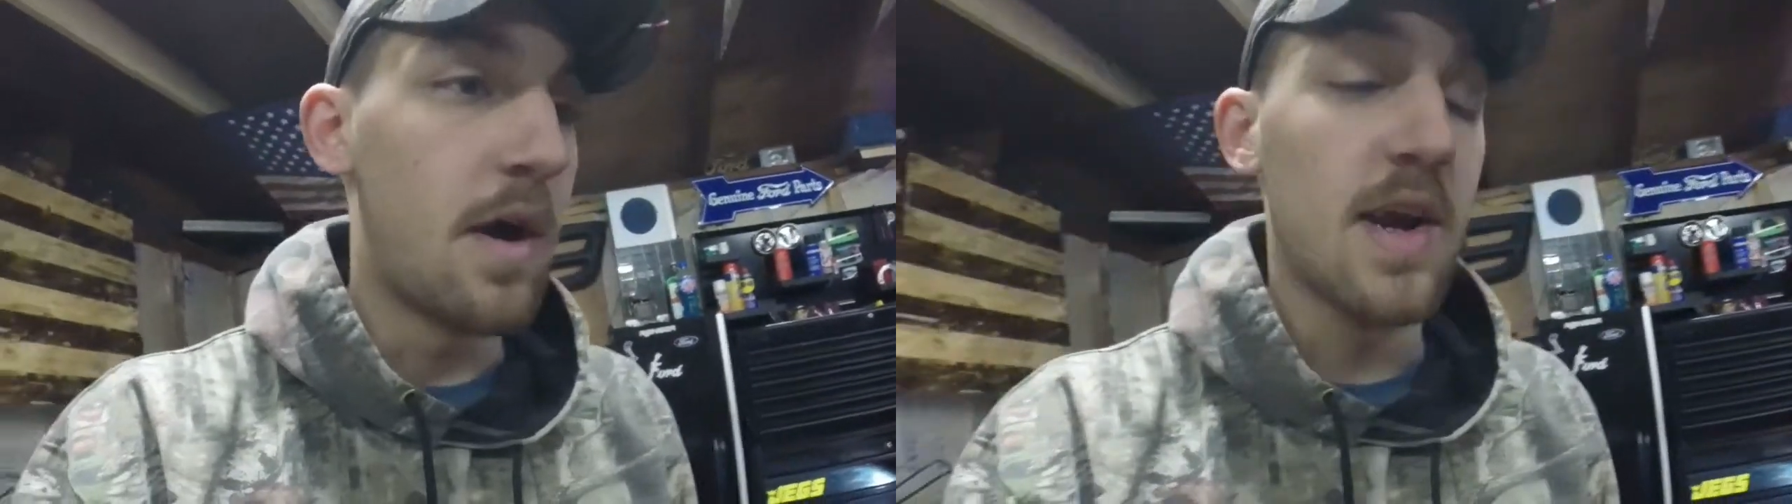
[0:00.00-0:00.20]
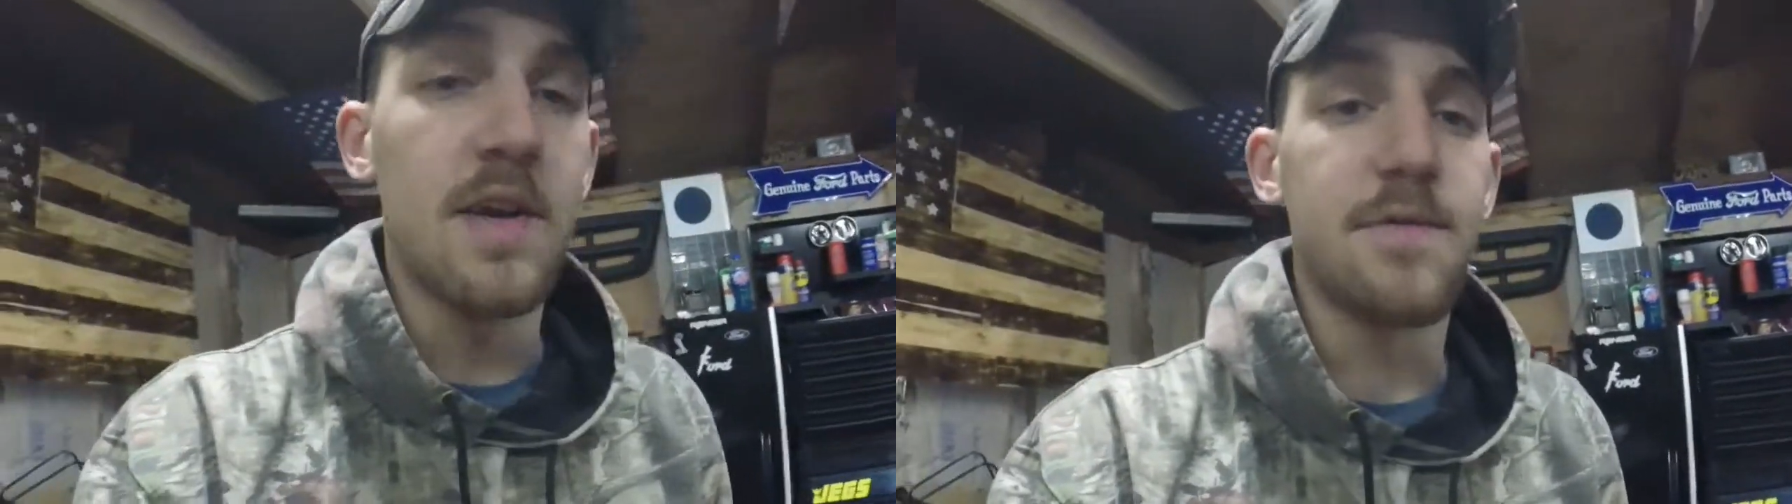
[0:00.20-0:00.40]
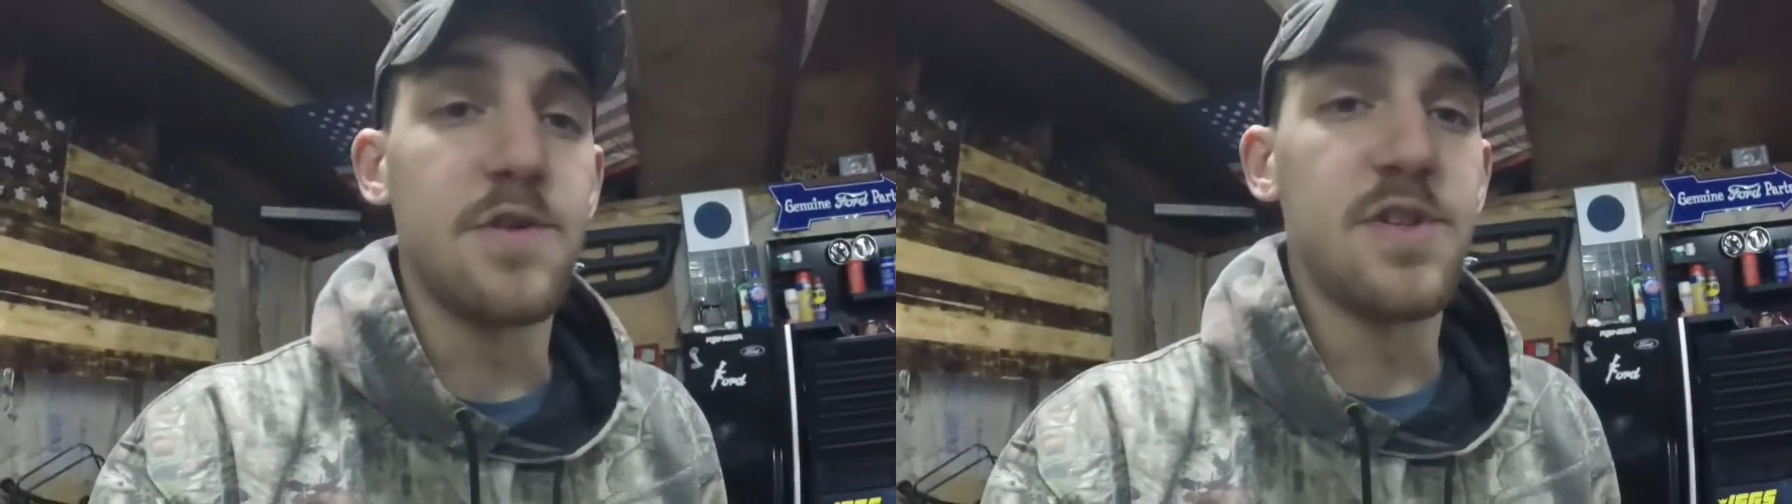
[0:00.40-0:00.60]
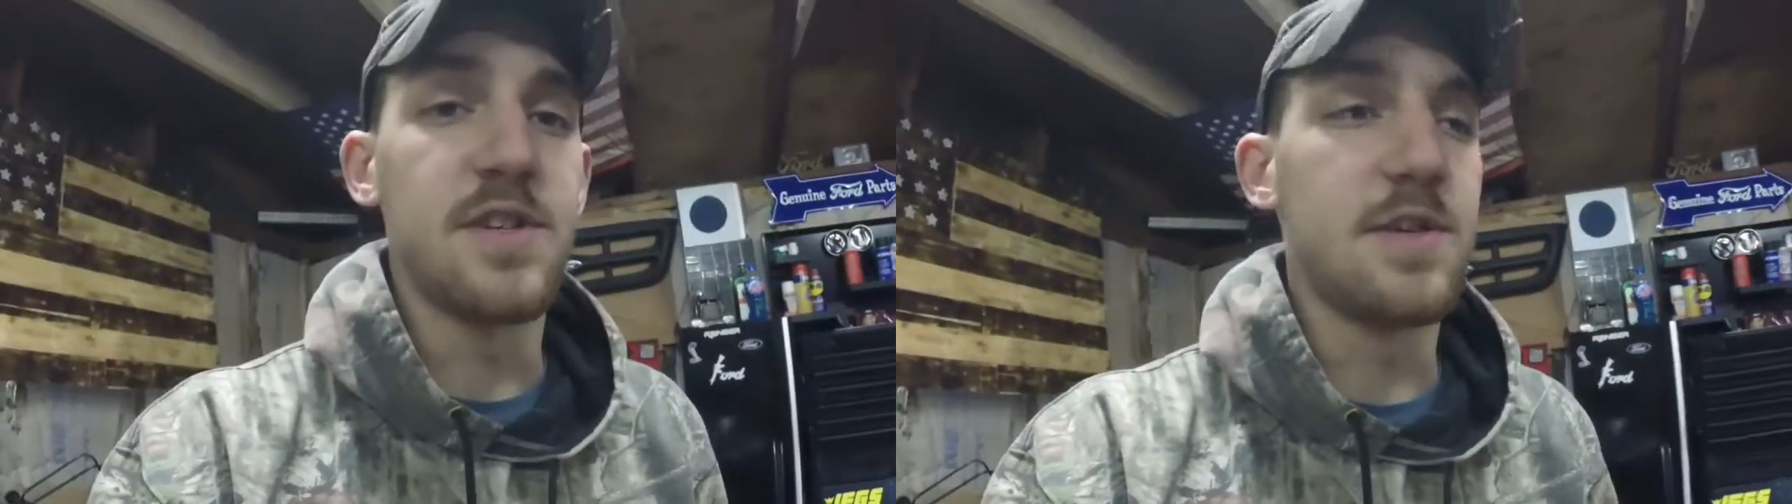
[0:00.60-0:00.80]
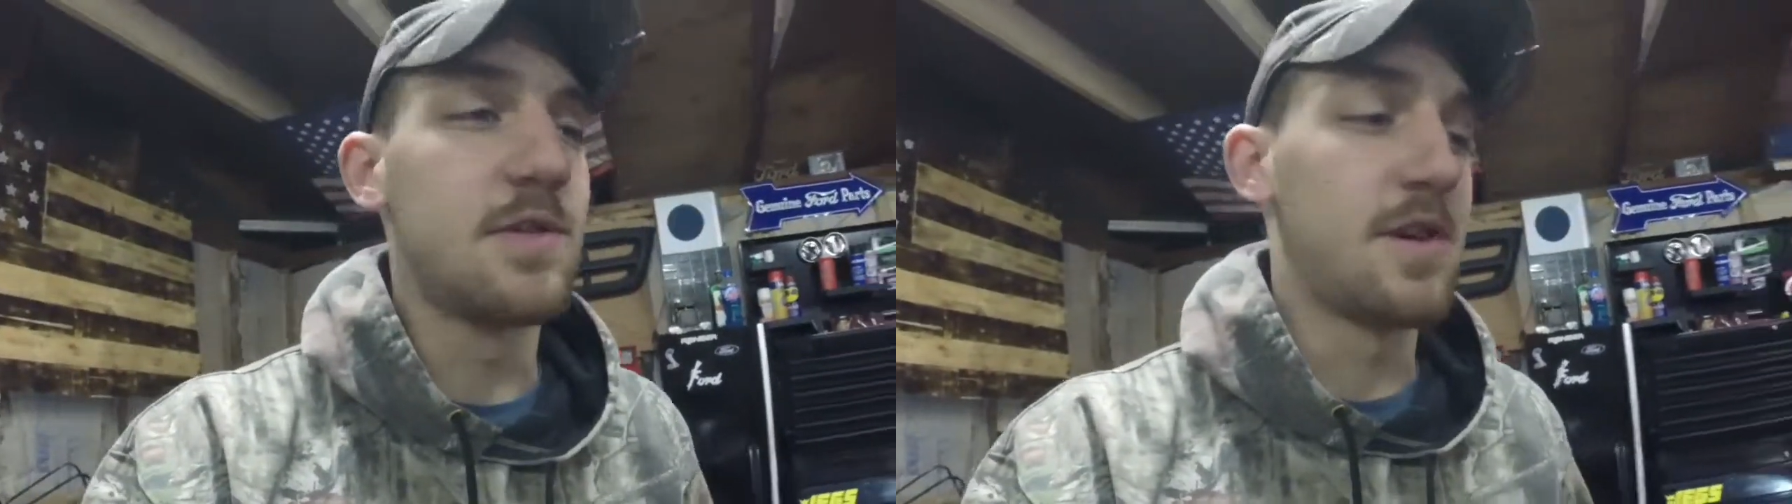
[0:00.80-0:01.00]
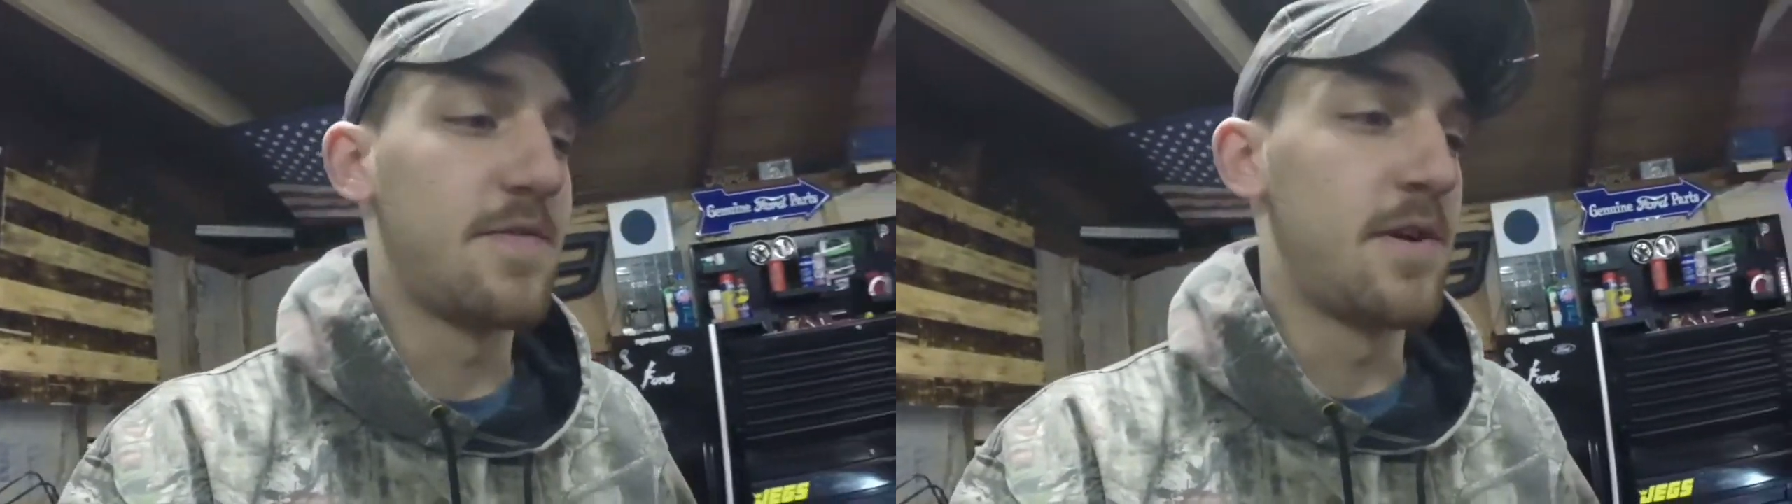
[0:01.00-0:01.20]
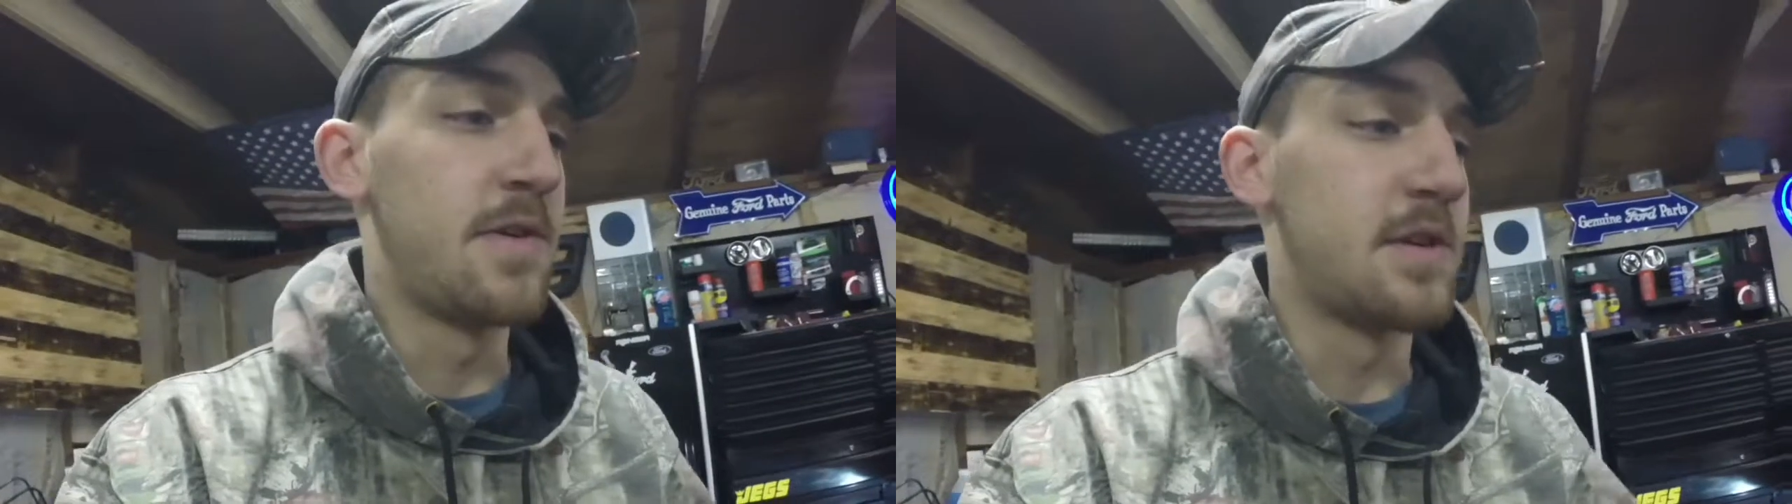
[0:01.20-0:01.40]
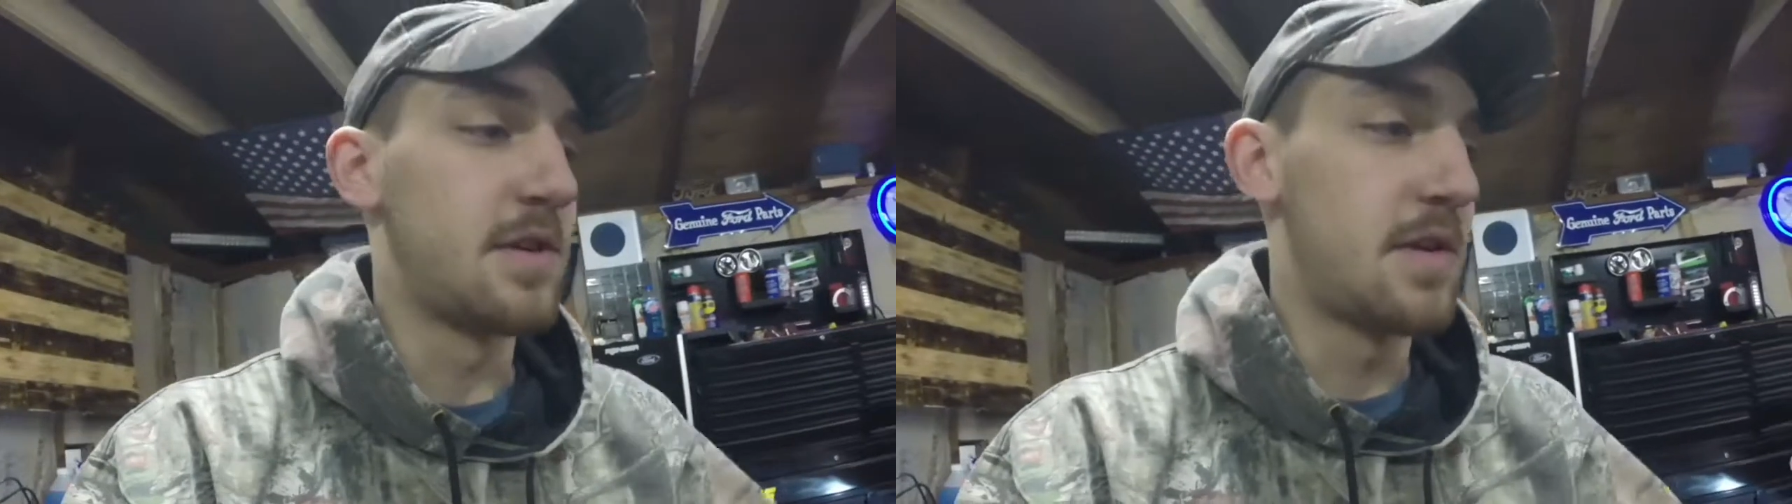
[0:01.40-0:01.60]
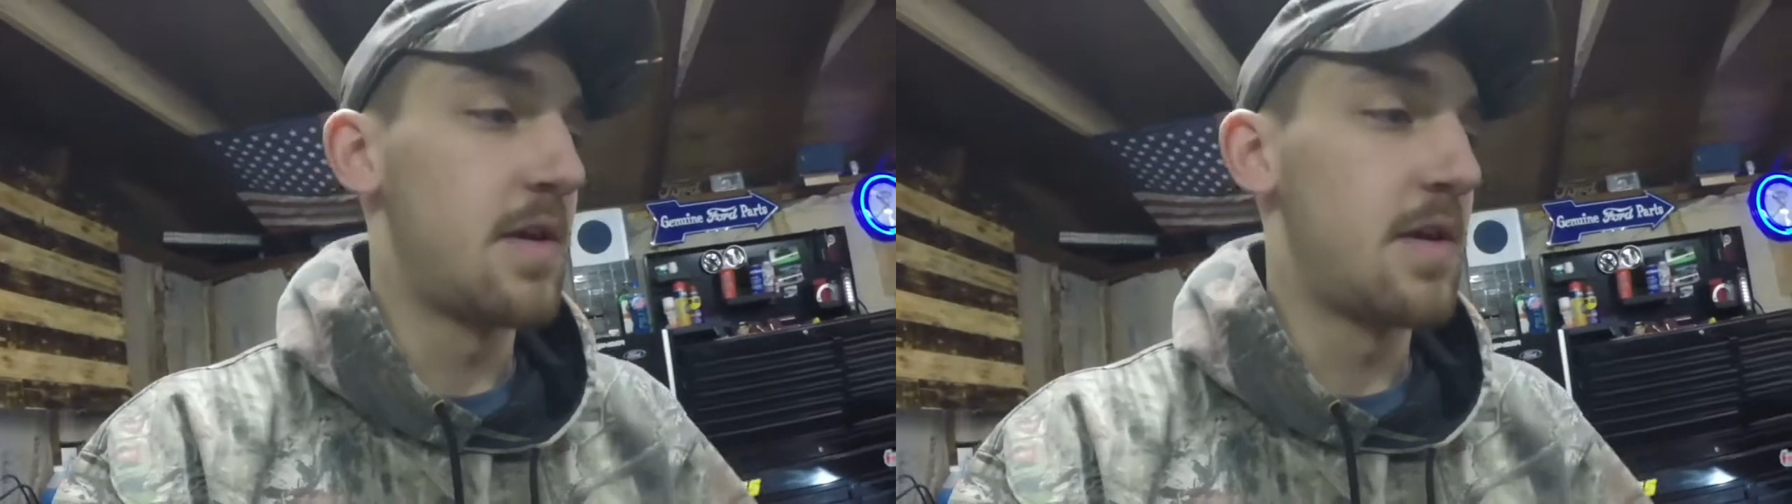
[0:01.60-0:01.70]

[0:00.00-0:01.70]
I got for a steal. I found it